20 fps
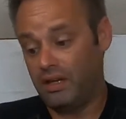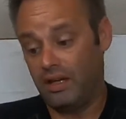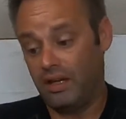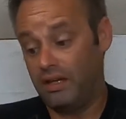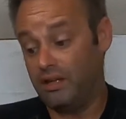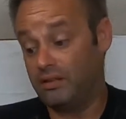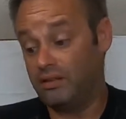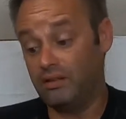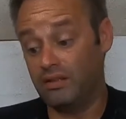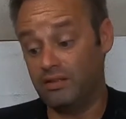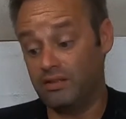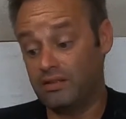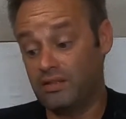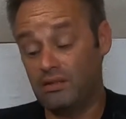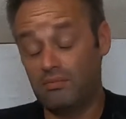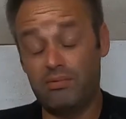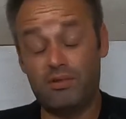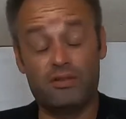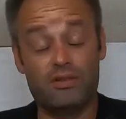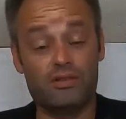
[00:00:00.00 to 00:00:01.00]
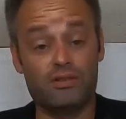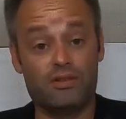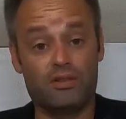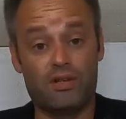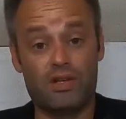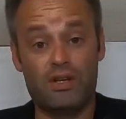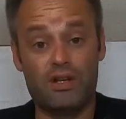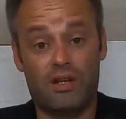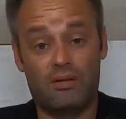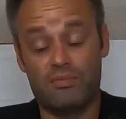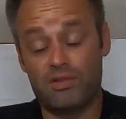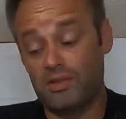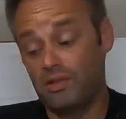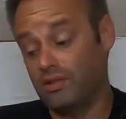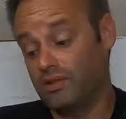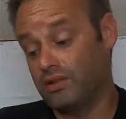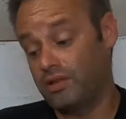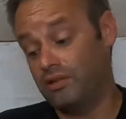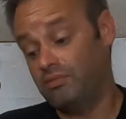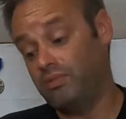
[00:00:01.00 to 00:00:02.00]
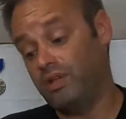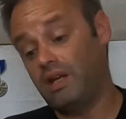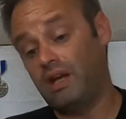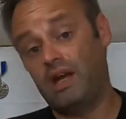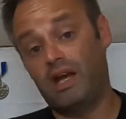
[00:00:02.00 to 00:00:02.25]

hey, this Tippmann's great, and I'm sure it's going to be